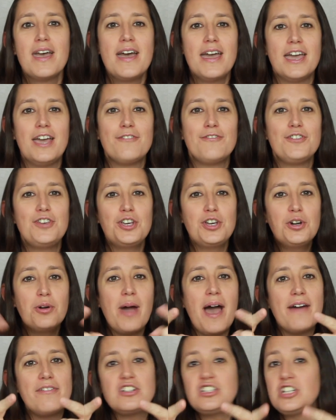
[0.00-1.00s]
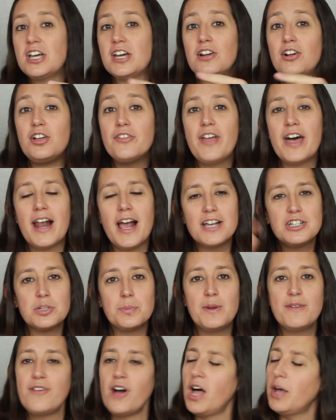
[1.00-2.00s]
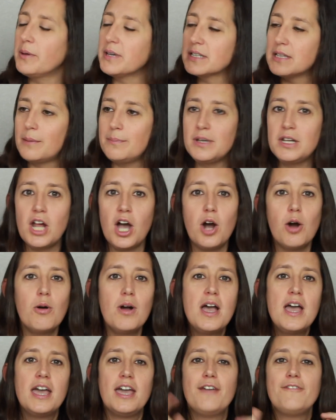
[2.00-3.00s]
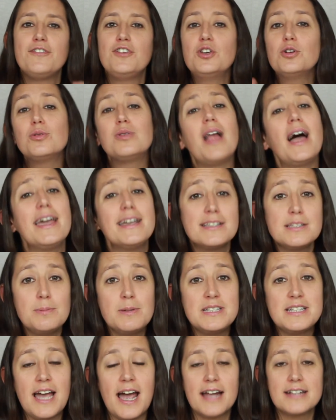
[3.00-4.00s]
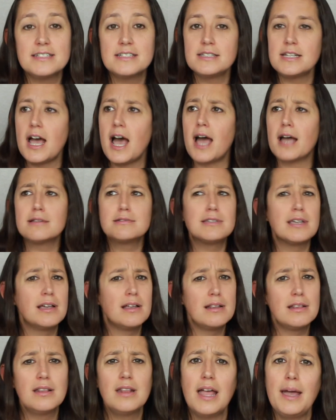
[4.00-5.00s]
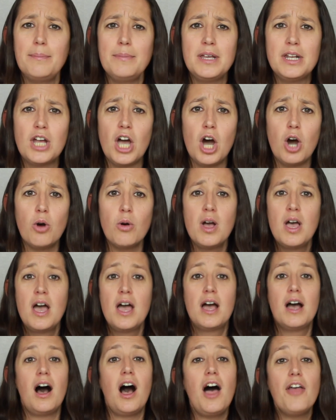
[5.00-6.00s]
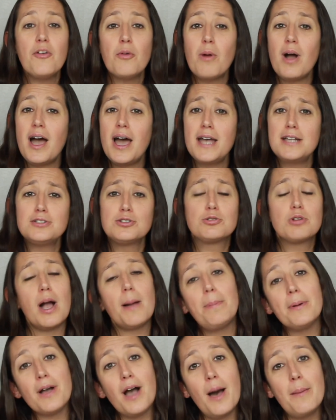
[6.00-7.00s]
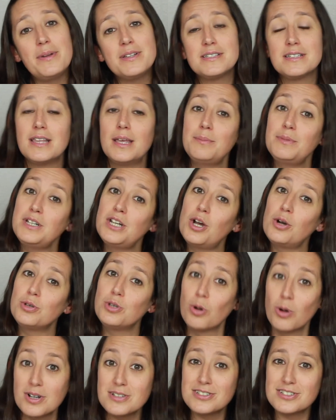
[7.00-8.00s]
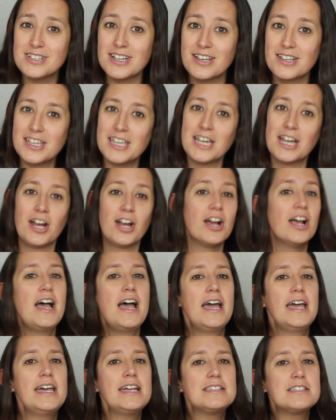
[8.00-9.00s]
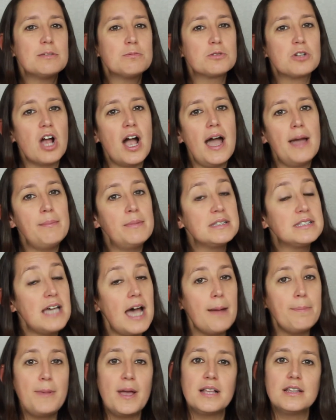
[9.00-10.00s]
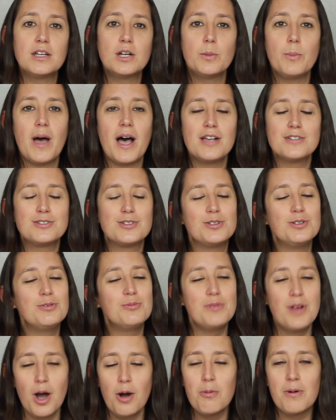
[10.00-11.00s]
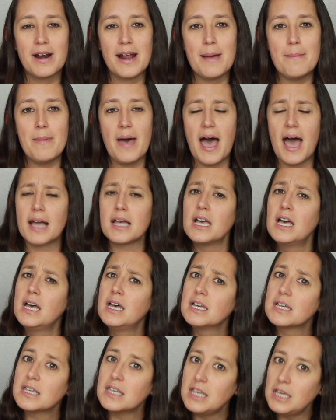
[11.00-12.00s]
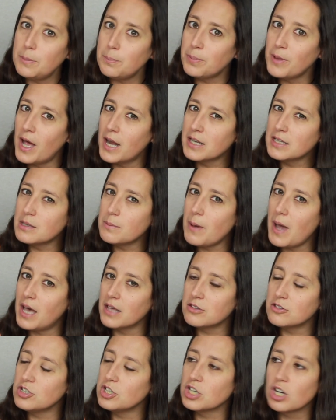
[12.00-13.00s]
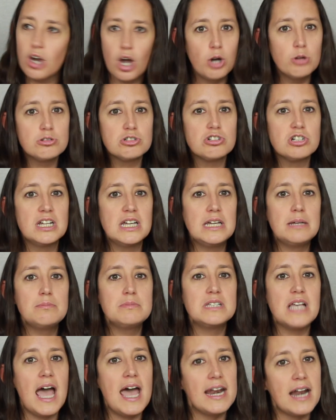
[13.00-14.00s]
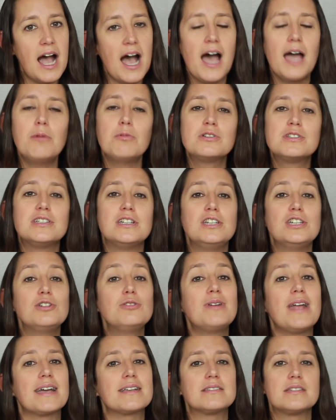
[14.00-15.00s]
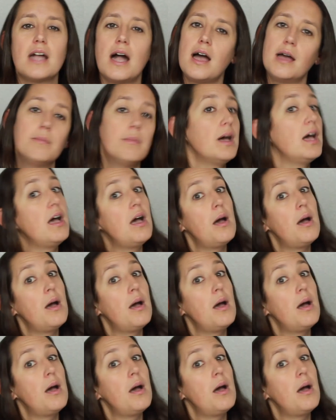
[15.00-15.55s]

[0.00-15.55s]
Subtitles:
If you have a channel that I should be following, let me know. If you like to be tagged in tags, let me know. Otherwise, drop a comment to let me know you're still here. Hit subscribe, tap that little bell so you know when I'm back. Keep plotting the path to your own dreams, and I will see you next time.